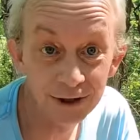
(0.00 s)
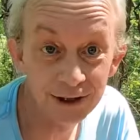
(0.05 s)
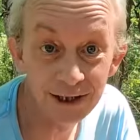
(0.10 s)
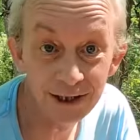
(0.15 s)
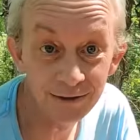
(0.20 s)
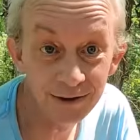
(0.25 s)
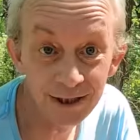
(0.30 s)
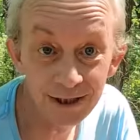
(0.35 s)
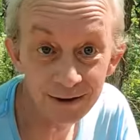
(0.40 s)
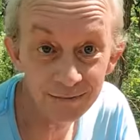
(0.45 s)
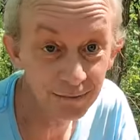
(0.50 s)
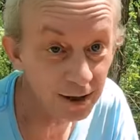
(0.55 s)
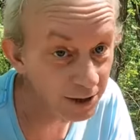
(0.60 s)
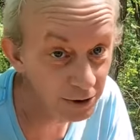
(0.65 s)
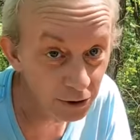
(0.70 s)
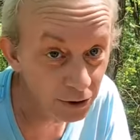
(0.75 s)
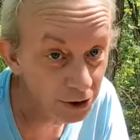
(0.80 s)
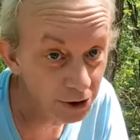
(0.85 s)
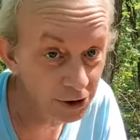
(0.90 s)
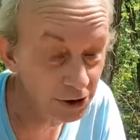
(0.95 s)
on TV,
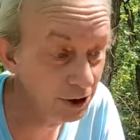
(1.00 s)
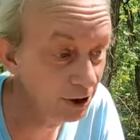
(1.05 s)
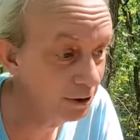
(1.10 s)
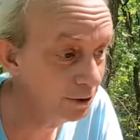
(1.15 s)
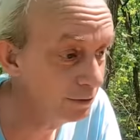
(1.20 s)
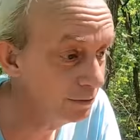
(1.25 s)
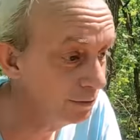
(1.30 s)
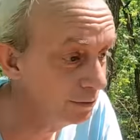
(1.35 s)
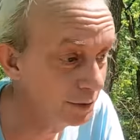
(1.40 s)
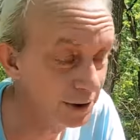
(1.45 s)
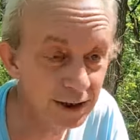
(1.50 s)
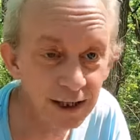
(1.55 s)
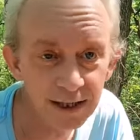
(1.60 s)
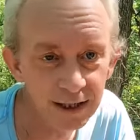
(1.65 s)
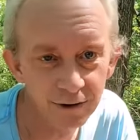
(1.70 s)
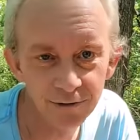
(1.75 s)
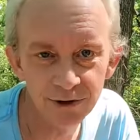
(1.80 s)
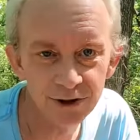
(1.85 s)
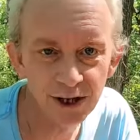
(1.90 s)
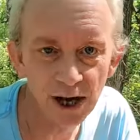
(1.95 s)
makes a good show, but they
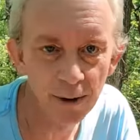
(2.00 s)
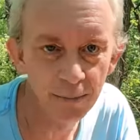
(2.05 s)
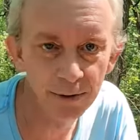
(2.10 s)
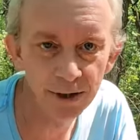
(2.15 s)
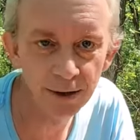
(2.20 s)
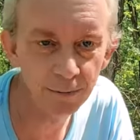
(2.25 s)
never stop